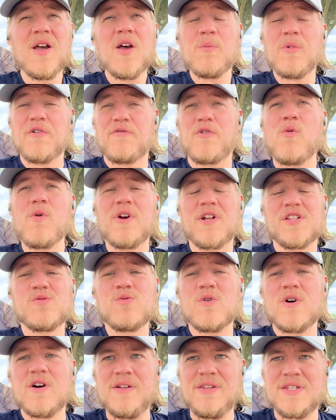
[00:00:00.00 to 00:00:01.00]
But for what
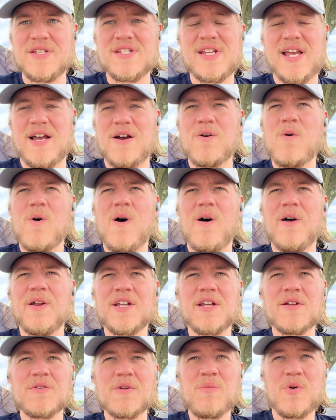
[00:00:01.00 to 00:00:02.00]
it's worth, the sound
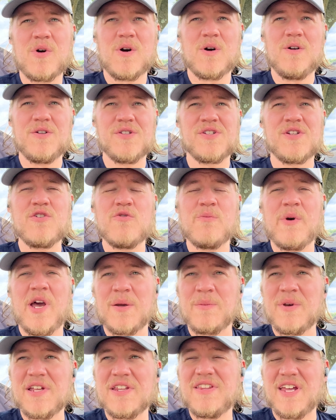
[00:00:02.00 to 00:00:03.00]
quality of the Pearls do
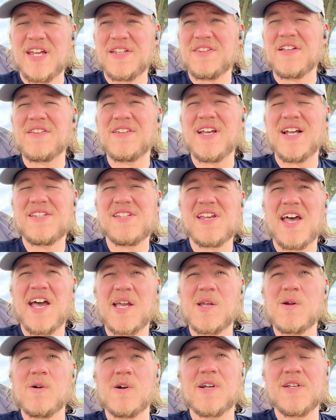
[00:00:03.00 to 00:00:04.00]
make me think that that's
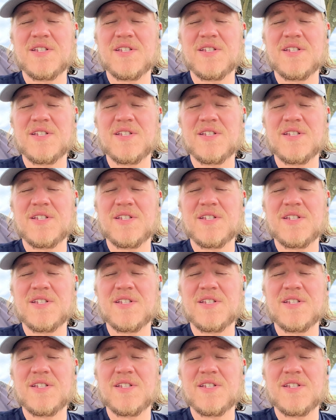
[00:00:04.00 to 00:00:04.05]
accurate,